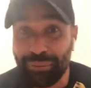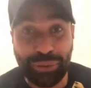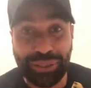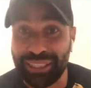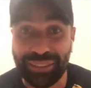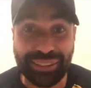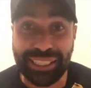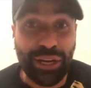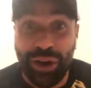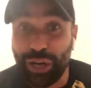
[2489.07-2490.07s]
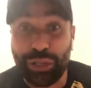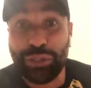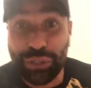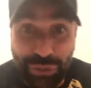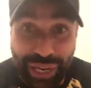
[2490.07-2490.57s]
out, put in a sec. I
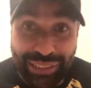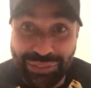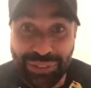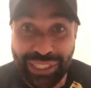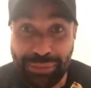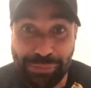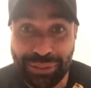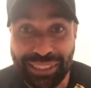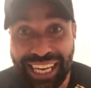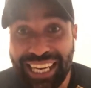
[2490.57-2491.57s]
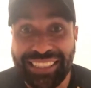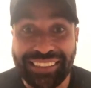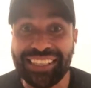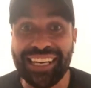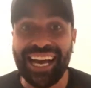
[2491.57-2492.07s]
couldn't train for a couple of
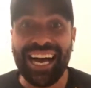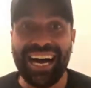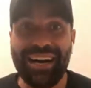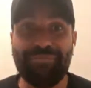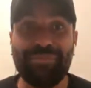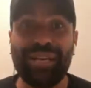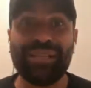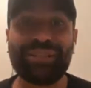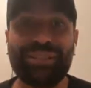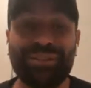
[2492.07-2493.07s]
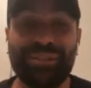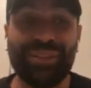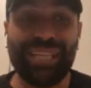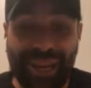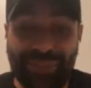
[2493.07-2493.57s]
days. So
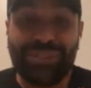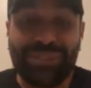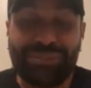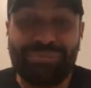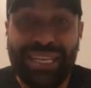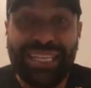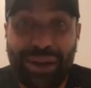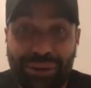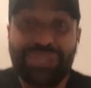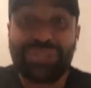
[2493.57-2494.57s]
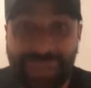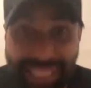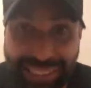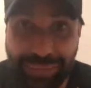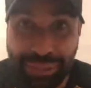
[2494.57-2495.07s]
that was me going
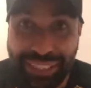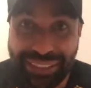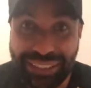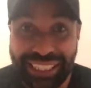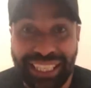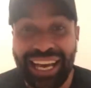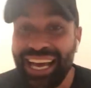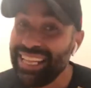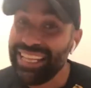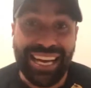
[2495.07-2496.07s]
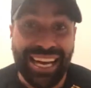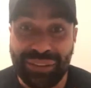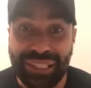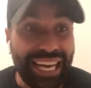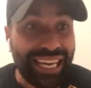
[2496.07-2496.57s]
straight into PSC. And then
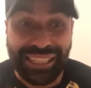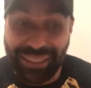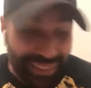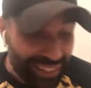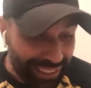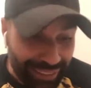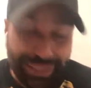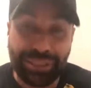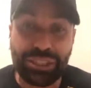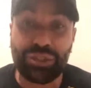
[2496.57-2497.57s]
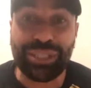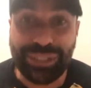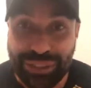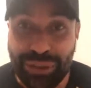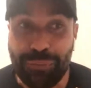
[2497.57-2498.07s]
after that, the
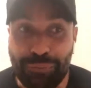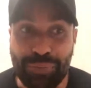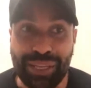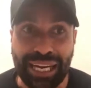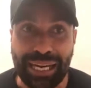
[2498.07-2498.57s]
strikers got